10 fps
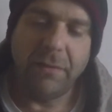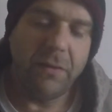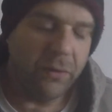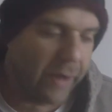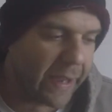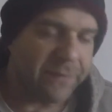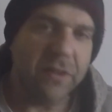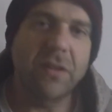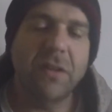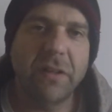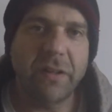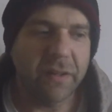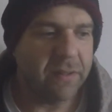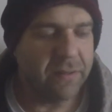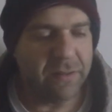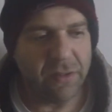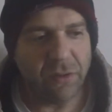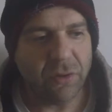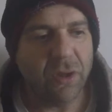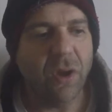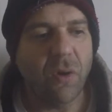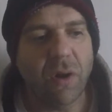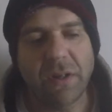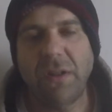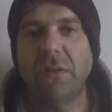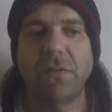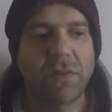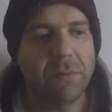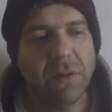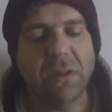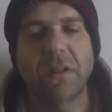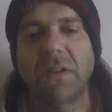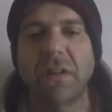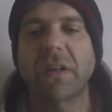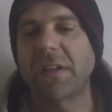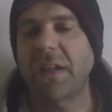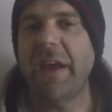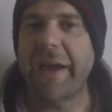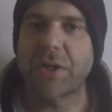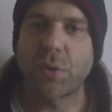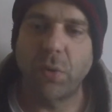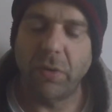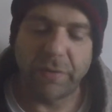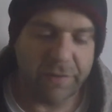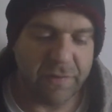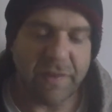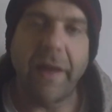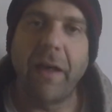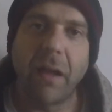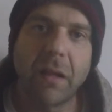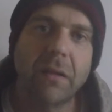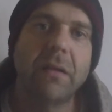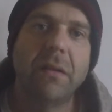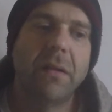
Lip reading: you have to look, you can go onto YouTube, you can look at the actual cell,